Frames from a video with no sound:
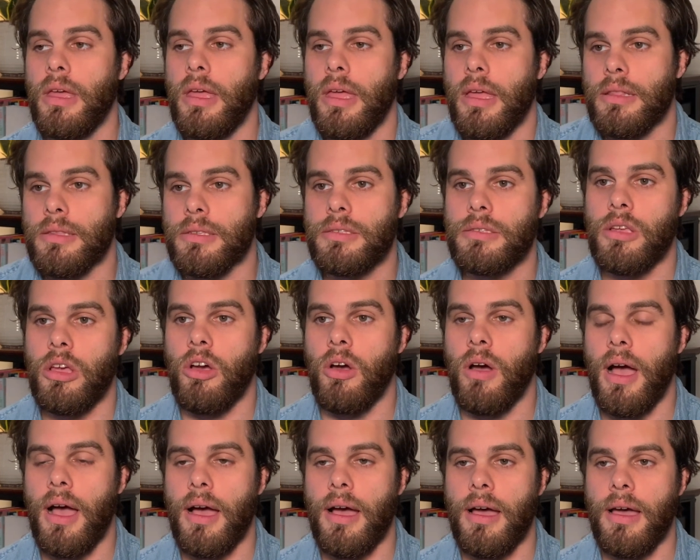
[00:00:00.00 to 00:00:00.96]
And so
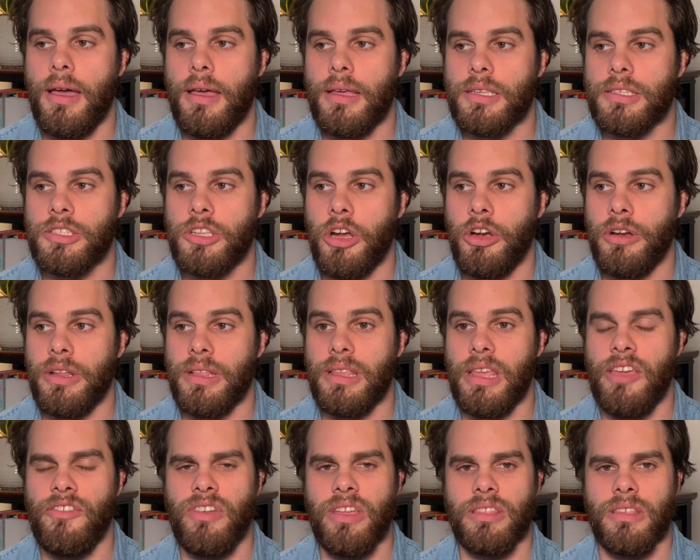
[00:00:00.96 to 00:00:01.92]
I started
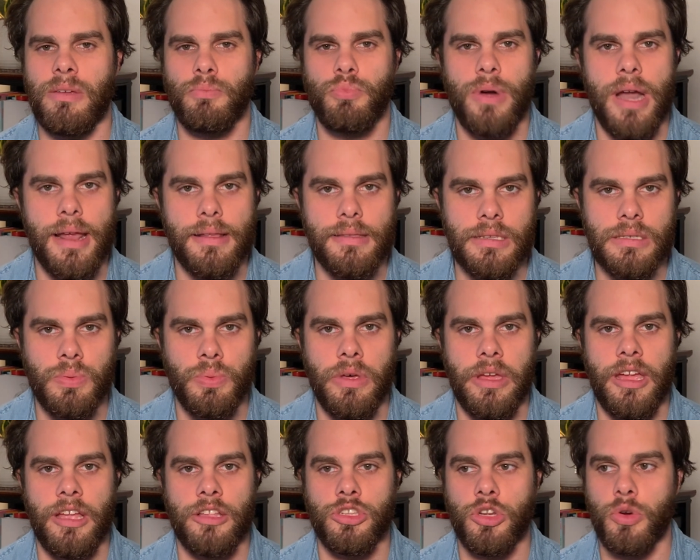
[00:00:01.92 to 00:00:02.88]
giving them practice
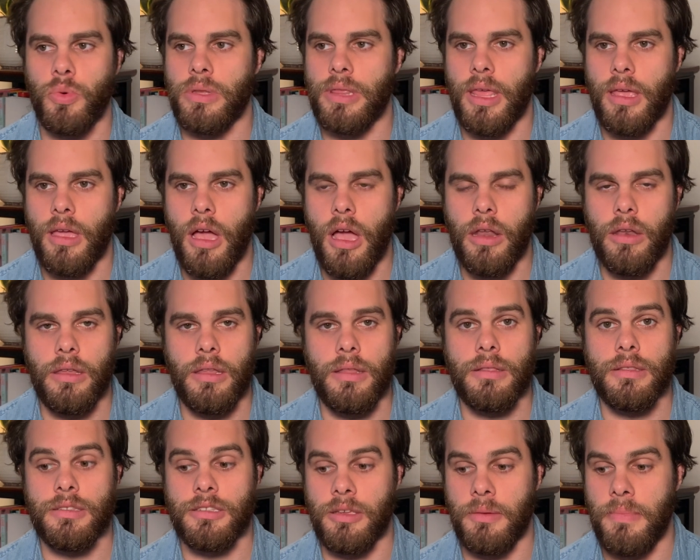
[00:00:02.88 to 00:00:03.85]
plans, or when they got
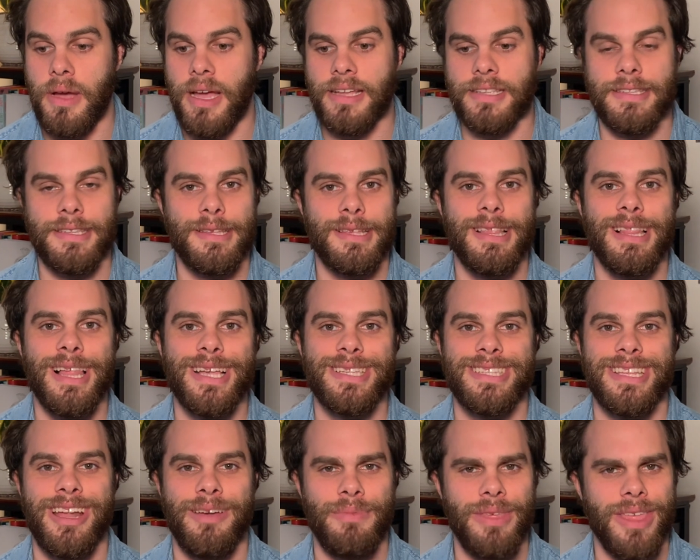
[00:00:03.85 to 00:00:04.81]
to my
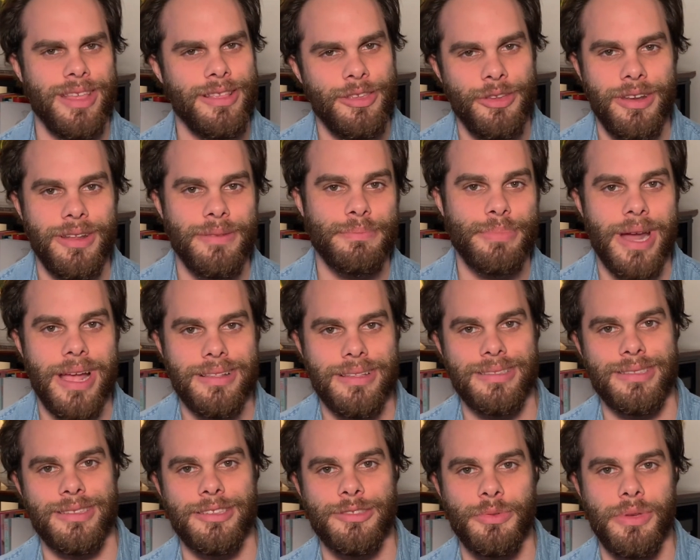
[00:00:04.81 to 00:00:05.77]
lesson, I'd be like, you didn't
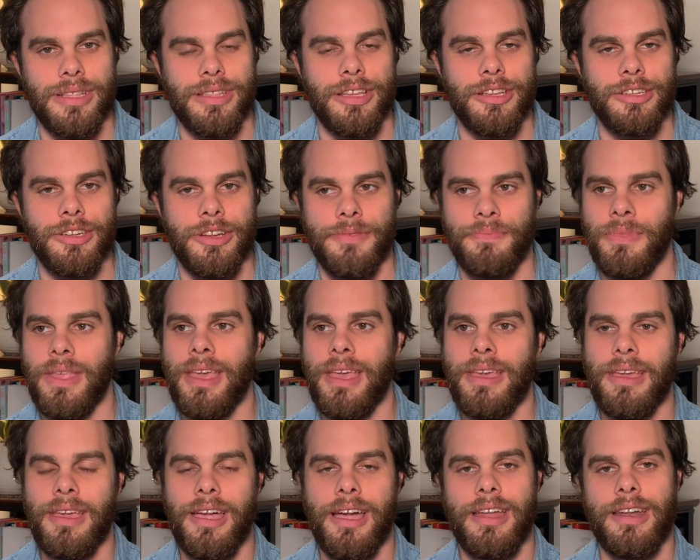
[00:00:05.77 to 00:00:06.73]
practice this week, did you?
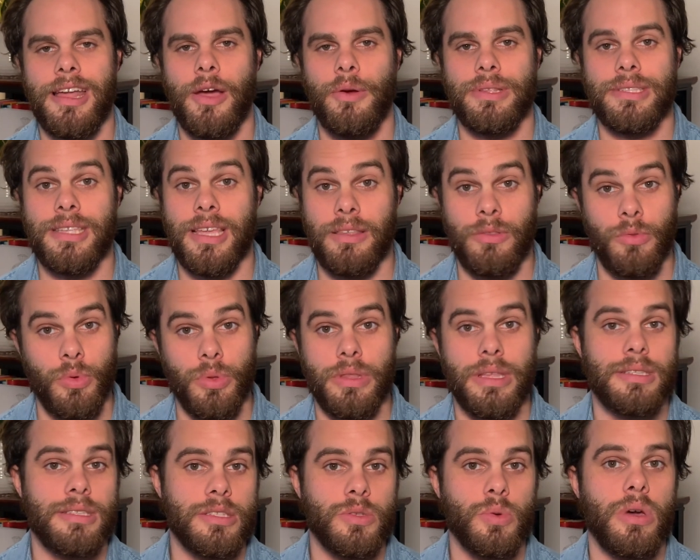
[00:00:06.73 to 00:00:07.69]
And I would say, well,
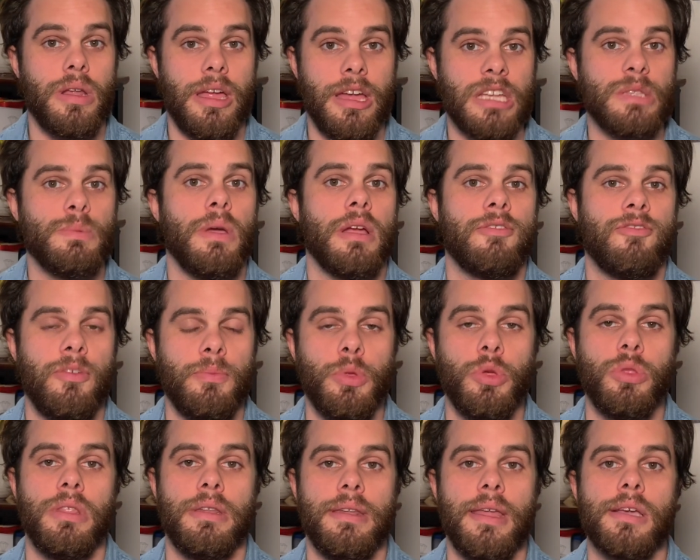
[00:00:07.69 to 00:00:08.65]
this is what I expect from
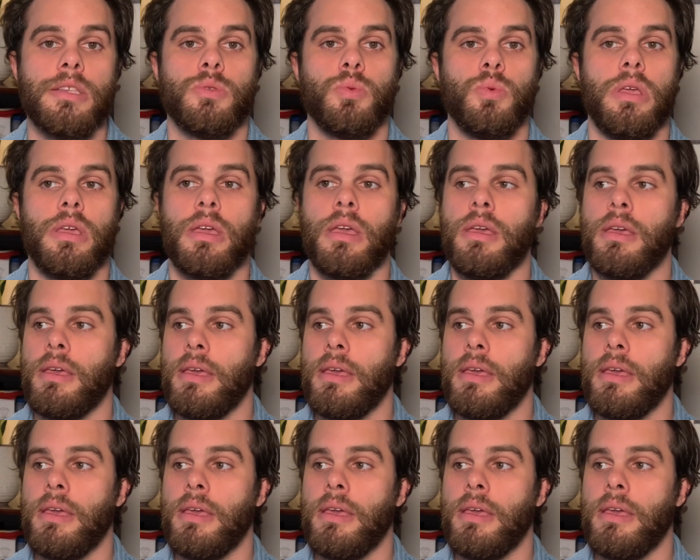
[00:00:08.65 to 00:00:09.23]
you the next week.